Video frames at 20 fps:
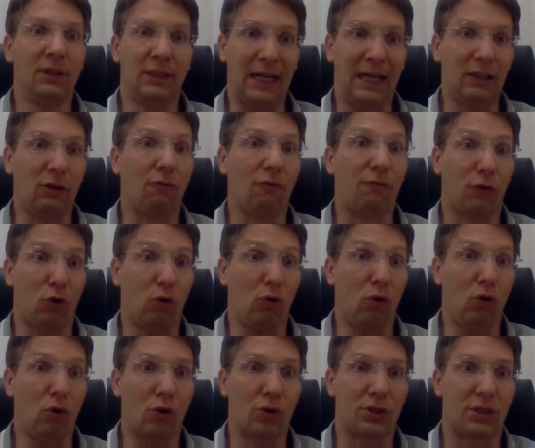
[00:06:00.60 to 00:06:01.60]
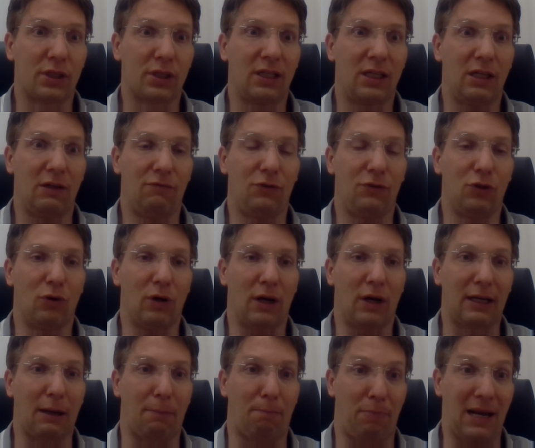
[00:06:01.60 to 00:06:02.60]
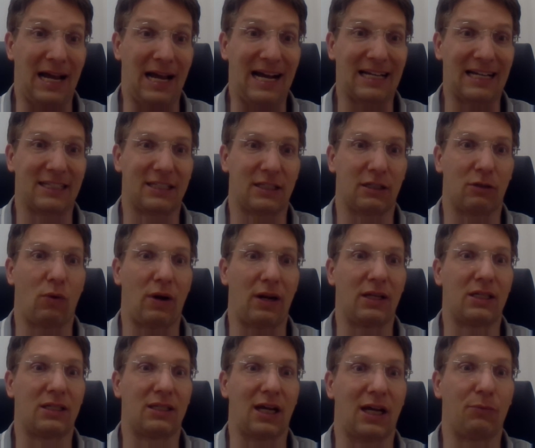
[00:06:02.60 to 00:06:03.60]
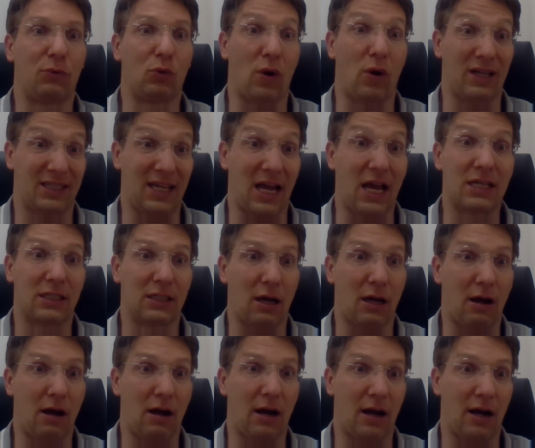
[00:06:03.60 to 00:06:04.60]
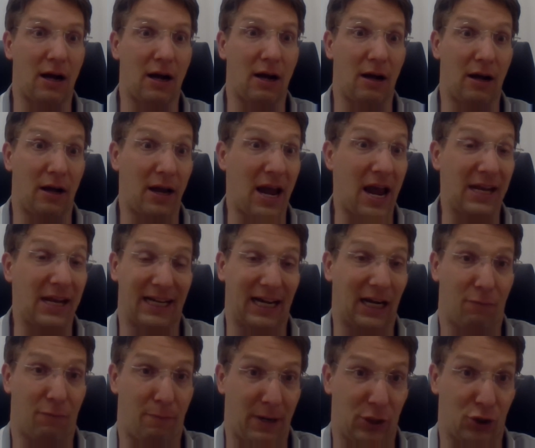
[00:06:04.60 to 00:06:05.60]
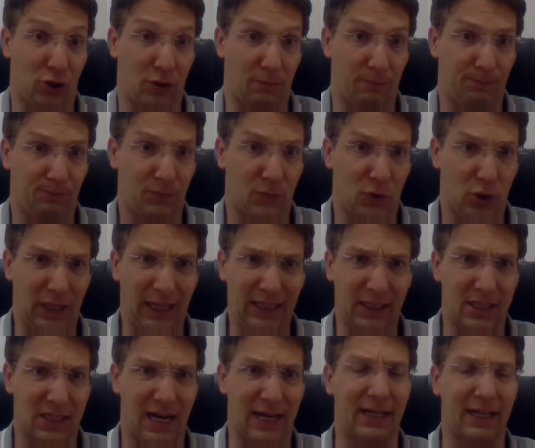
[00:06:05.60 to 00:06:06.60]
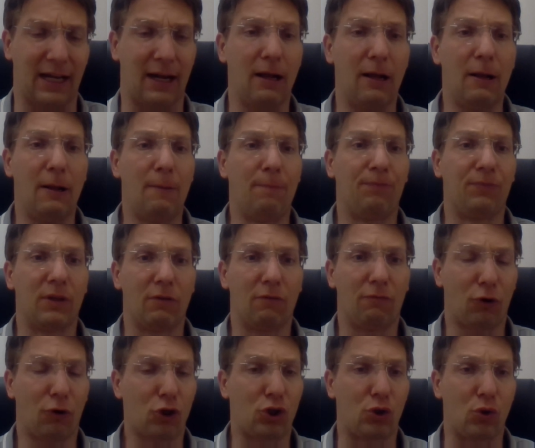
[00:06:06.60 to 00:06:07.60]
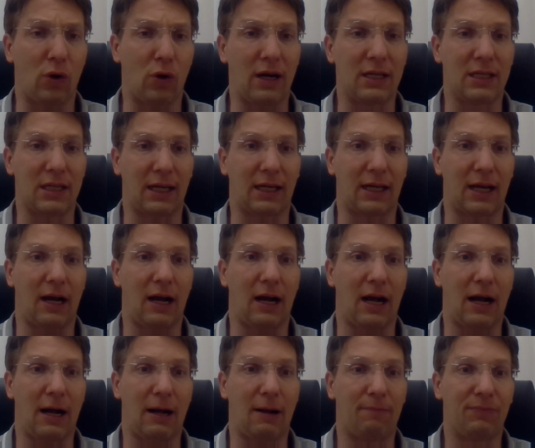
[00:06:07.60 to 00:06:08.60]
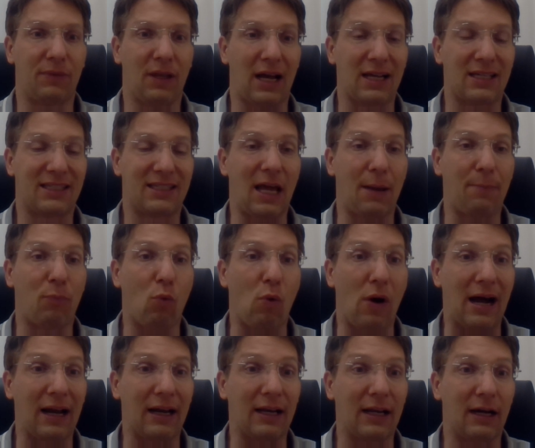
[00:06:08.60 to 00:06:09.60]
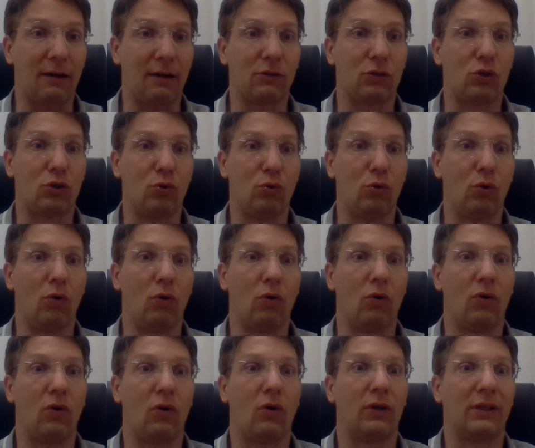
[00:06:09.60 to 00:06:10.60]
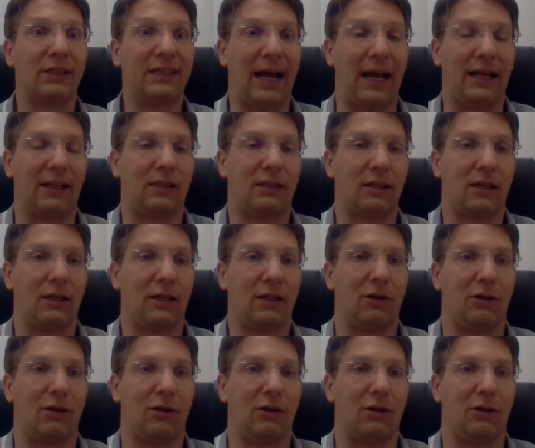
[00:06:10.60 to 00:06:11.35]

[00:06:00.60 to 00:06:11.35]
That of course give you like a plus when time to assess any kind of patient. So that is like for sure is like a step one to get